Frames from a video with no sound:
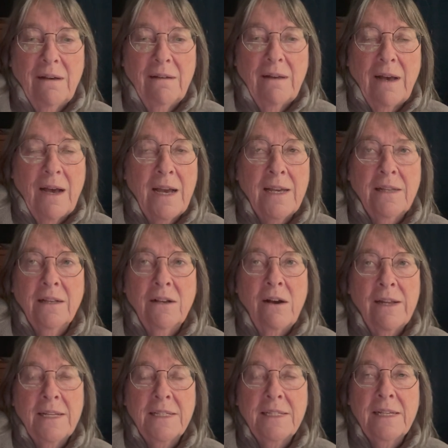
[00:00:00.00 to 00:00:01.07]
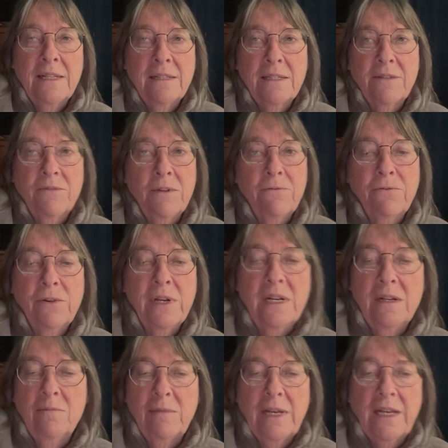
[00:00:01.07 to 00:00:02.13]
I got a sense of the
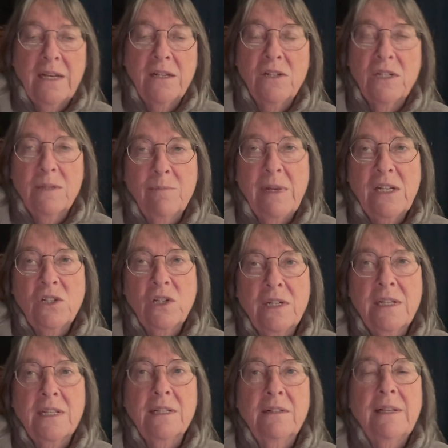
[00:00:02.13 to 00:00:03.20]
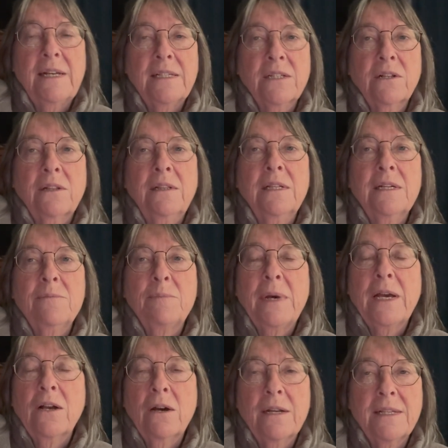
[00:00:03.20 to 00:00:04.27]
freedom, like I just mentioned in the last clip.
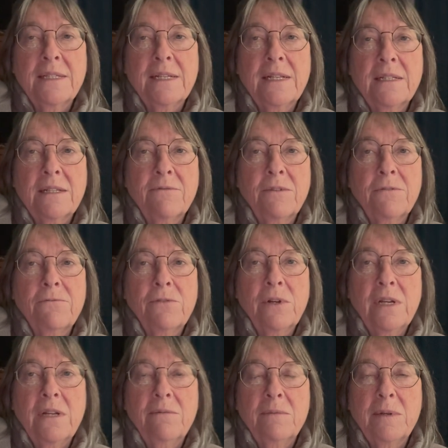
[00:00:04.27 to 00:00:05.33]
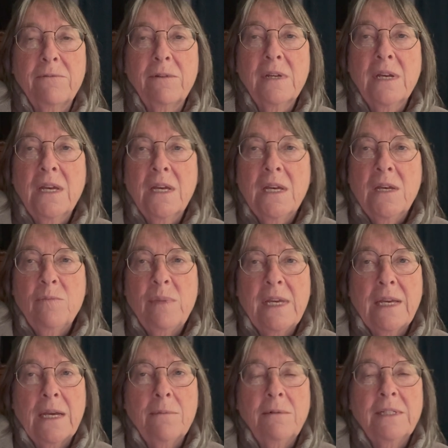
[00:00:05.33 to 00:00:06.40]
I got a sense of the freedom of
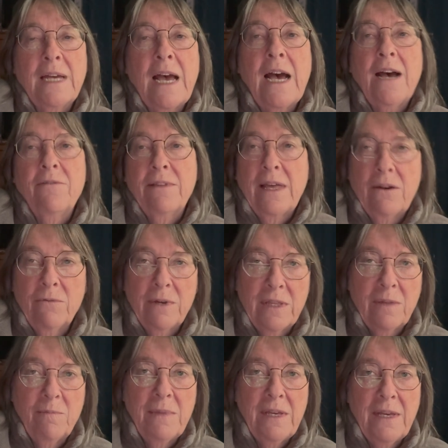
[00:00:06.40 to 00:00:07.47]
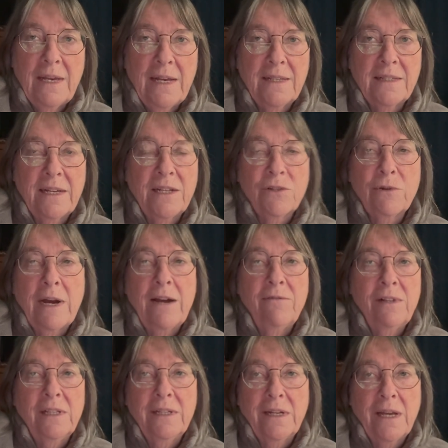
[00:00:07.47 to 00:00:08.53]
being able to have that with me as I
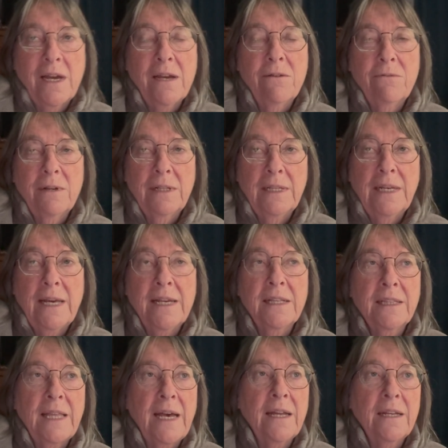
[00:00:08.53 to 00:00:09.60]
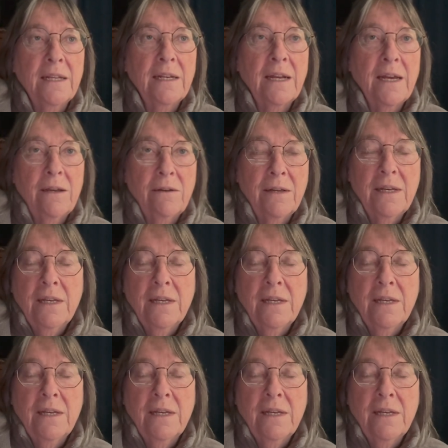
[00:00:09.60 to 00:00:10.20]
travel. And I really like that. And I